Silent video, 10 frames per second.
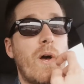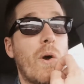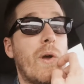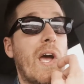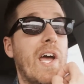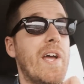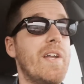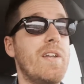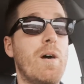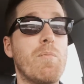Okay,
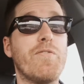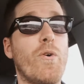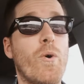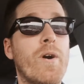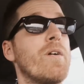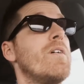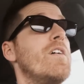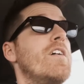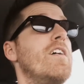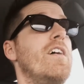number 4
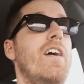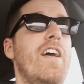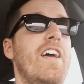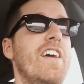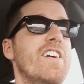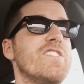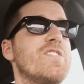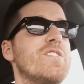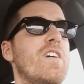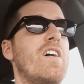
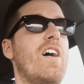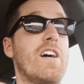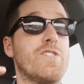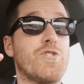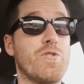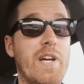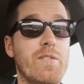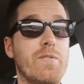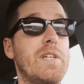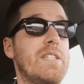is a
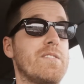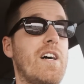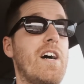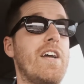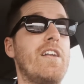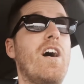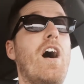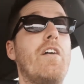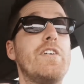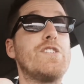straight
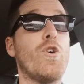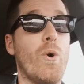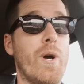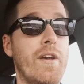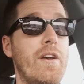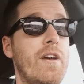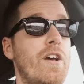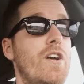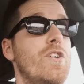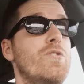redesign of a toy.
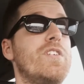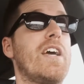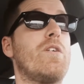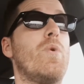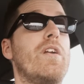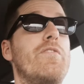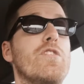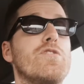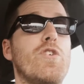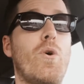You take one of
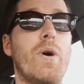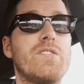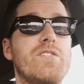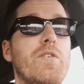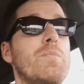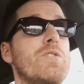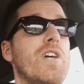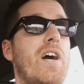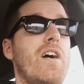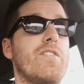your toys from your
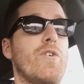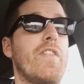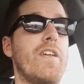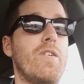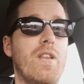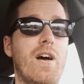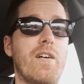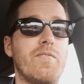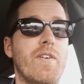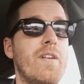childhood that you
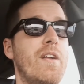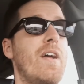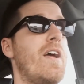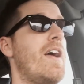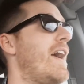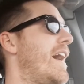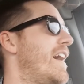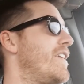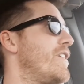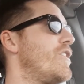love,
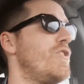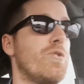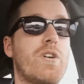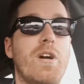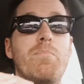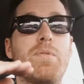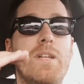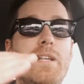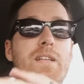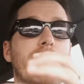and you
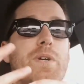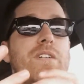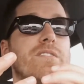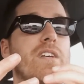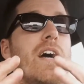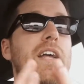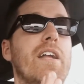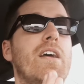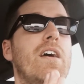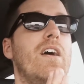completely redesign it.